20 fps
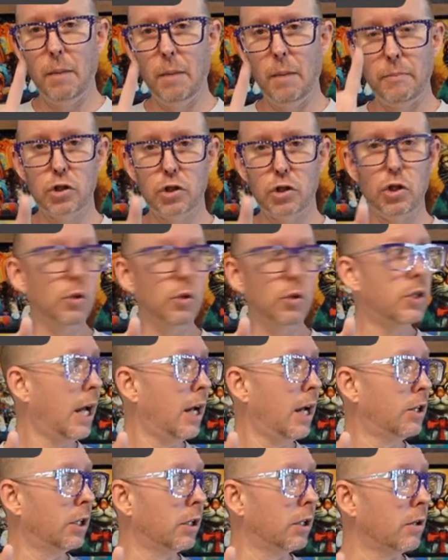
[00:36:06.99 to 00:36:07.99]
There's 2
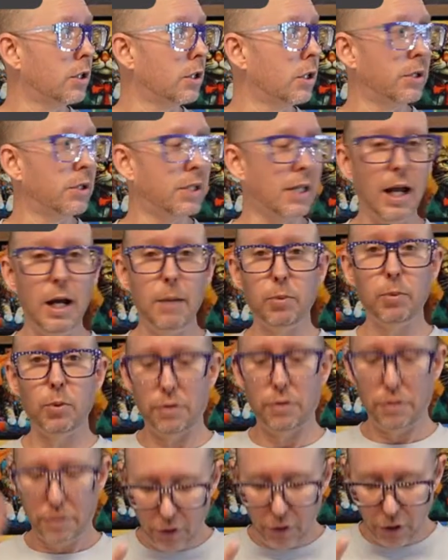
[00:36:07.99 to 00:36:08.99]
sessions. So it's
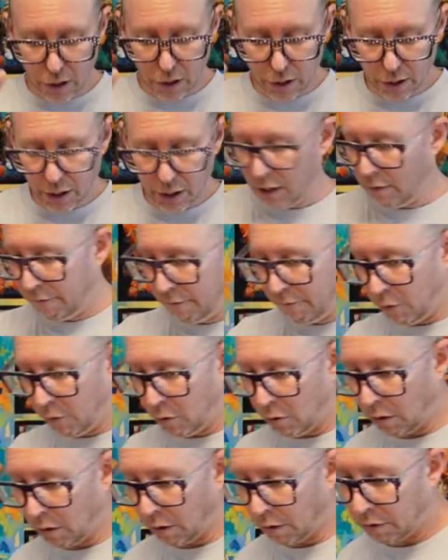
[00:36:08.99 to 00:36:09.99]
April 3rd and
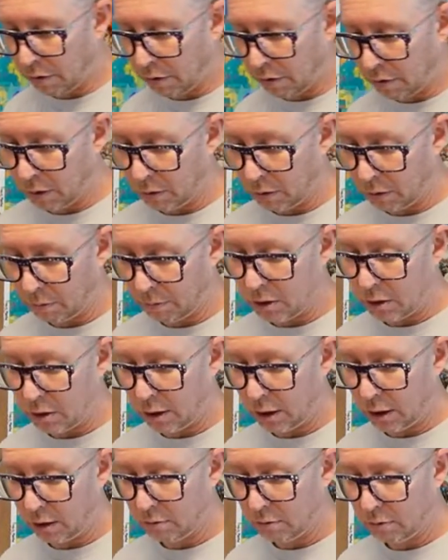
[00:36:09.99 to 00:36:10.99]
4th. Let me make
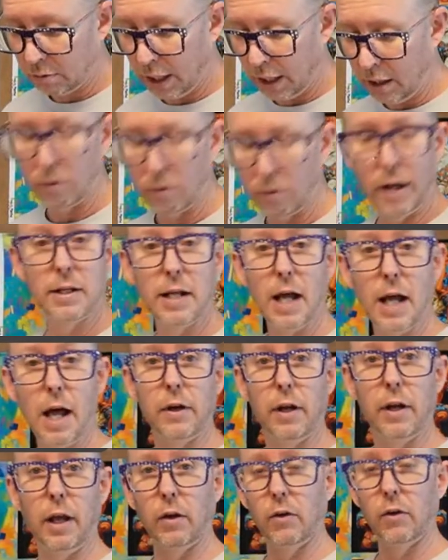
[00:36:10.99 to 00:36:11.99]
sure I didn't write down
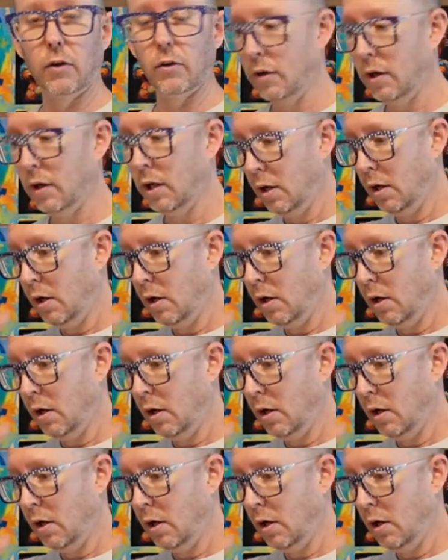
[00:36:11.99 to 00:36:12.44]
the dates.